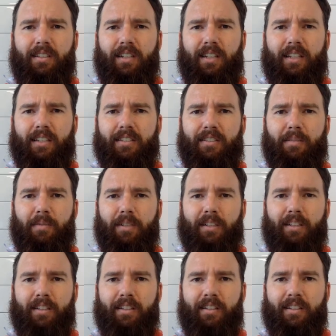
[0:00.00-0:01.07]
I think someone
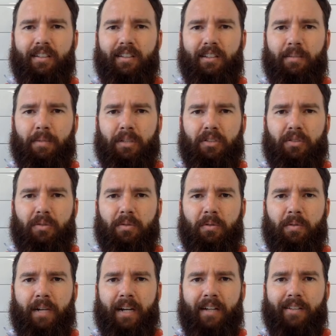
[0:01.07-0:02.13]
in the middle school
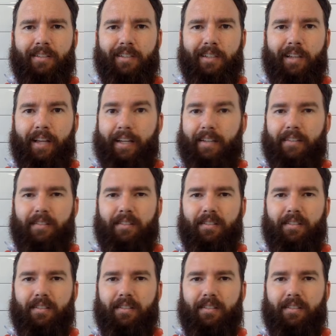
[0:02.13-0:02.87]
round said like